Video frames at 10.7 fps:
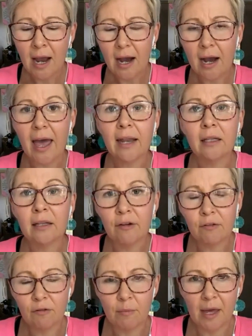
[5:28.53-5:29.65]
and
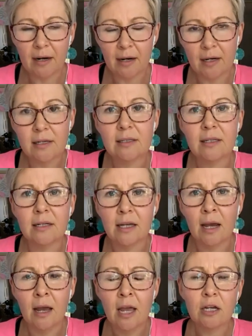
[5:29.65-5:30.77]
living from that heart center,